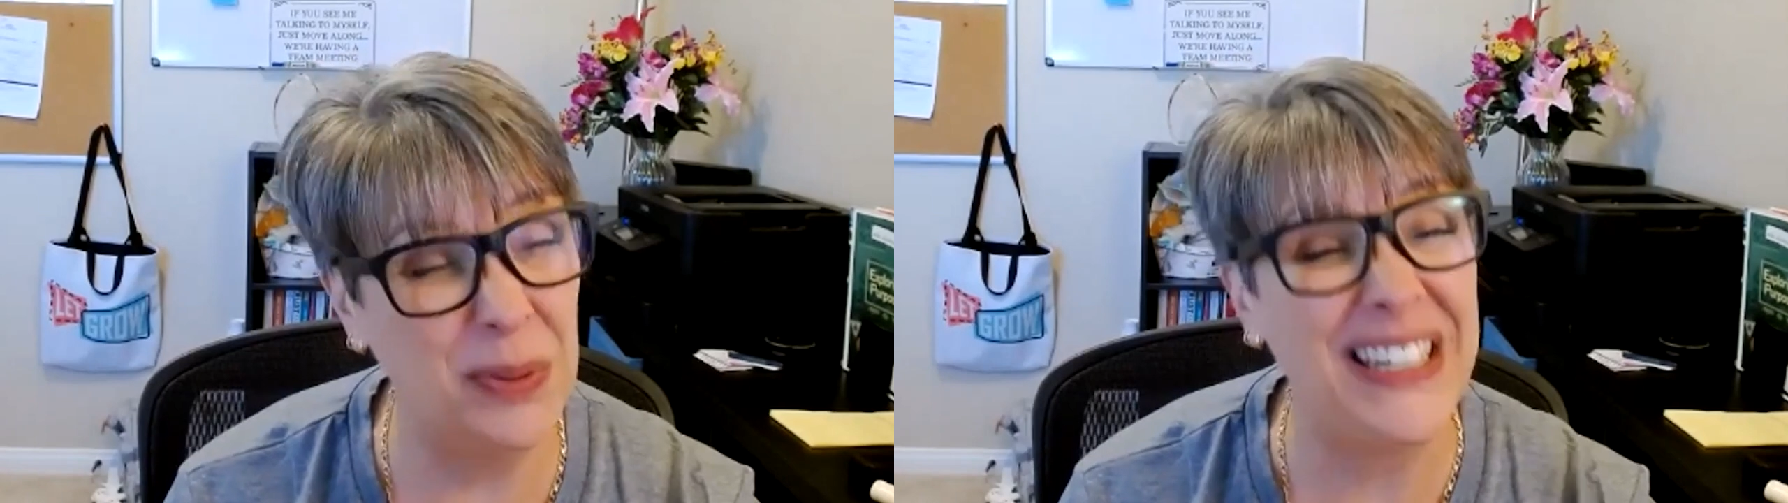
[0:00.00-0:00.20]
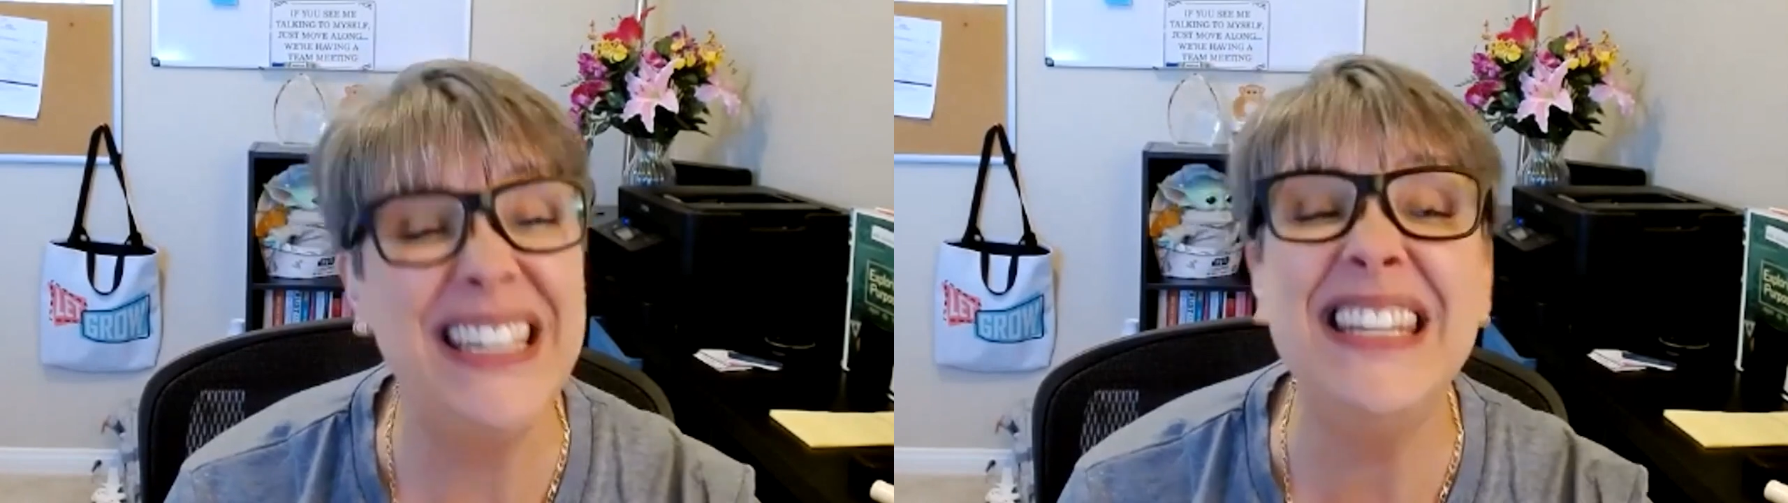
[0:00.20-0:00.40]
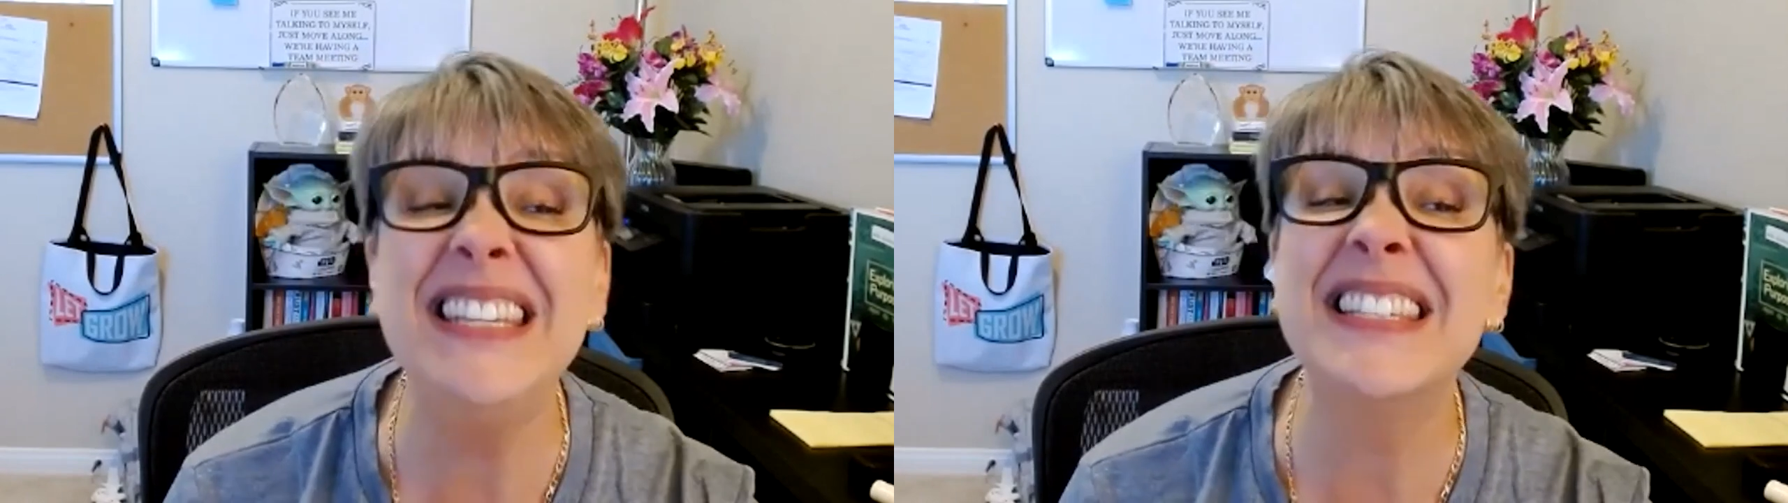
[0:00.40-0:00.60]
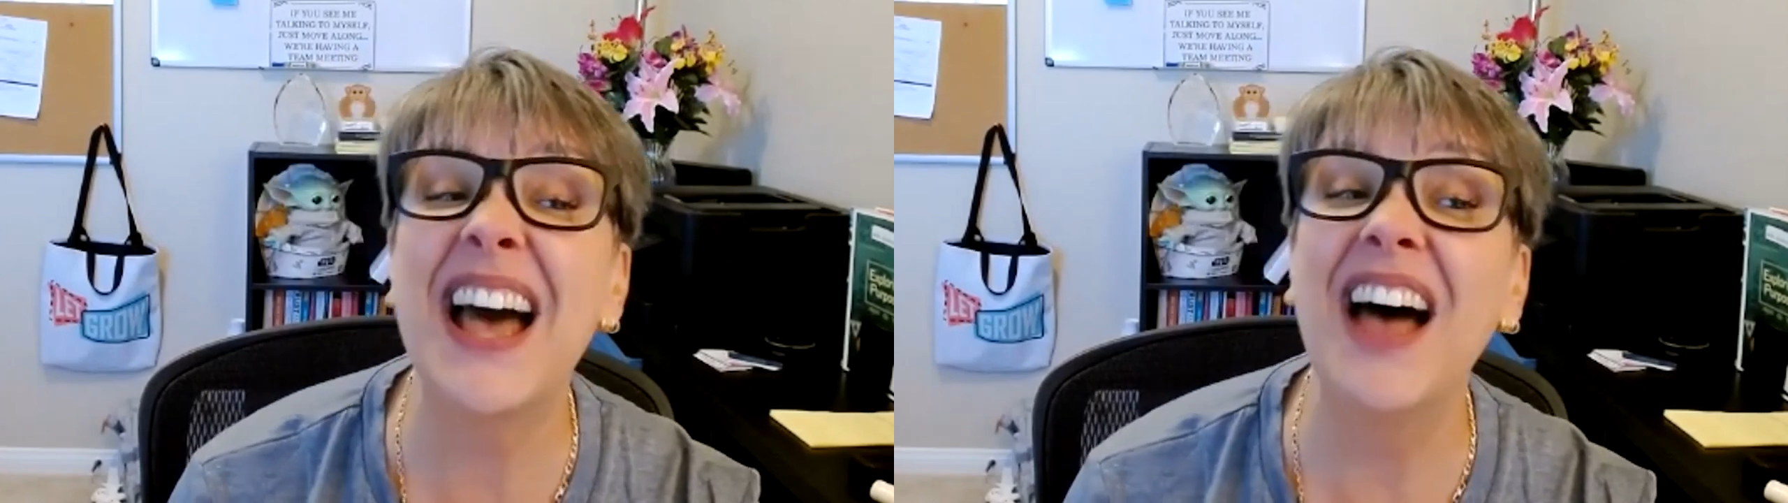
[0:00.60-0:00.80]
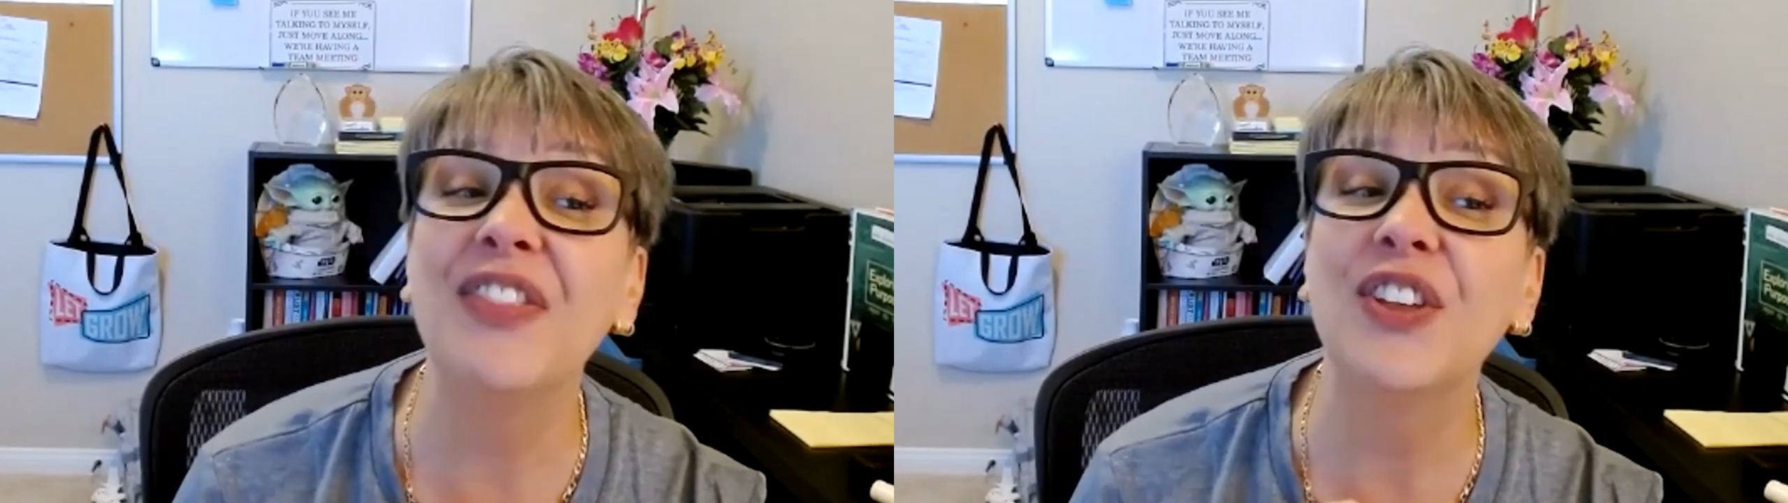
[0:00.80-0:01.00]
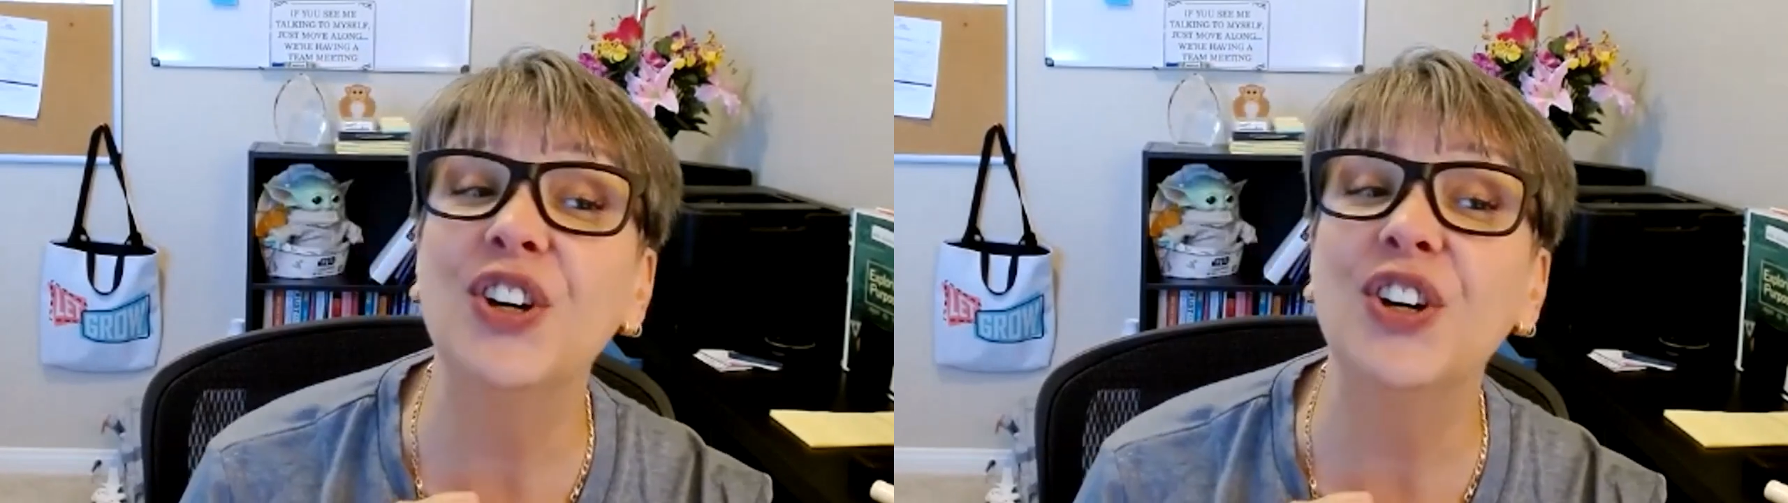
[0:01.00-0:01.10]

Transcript: but he's got the